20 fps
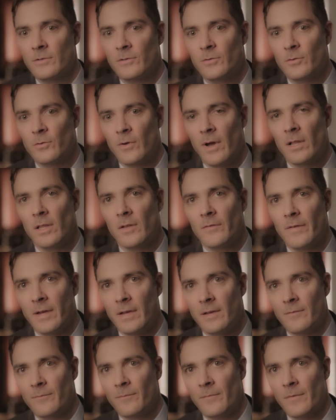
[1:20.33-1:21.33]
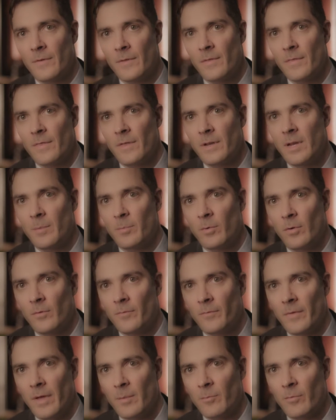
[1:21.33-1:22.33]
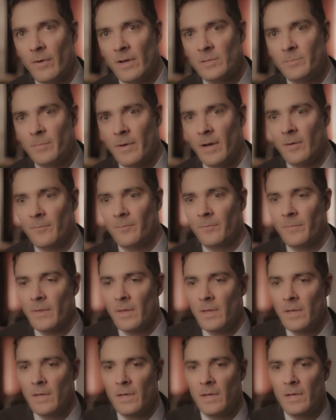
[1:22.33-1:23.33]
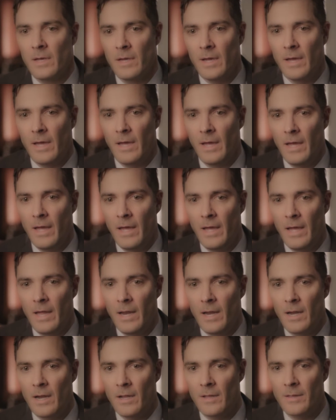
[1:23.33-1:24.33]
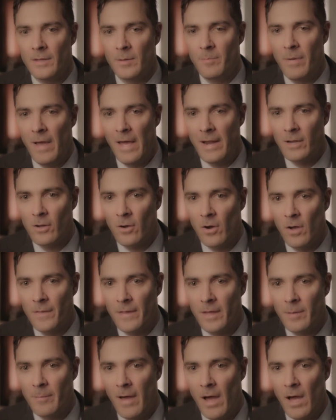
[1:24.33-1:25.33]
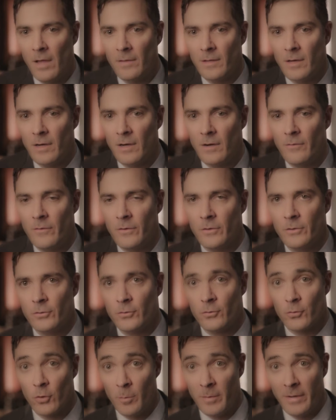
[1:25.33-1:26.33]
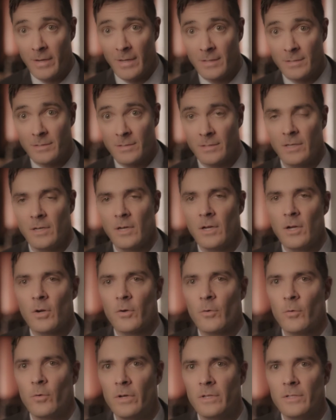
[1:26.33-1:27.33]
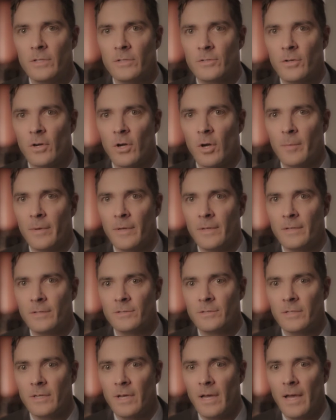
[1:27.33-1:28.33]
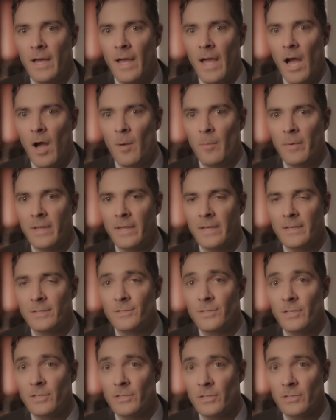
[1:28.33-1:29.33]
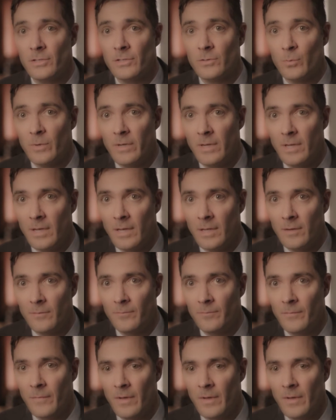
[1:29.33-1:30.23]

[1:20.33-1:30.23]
to elevate the nipple and breast mound. And depending on the amount of droopiness really determines how many incisions we need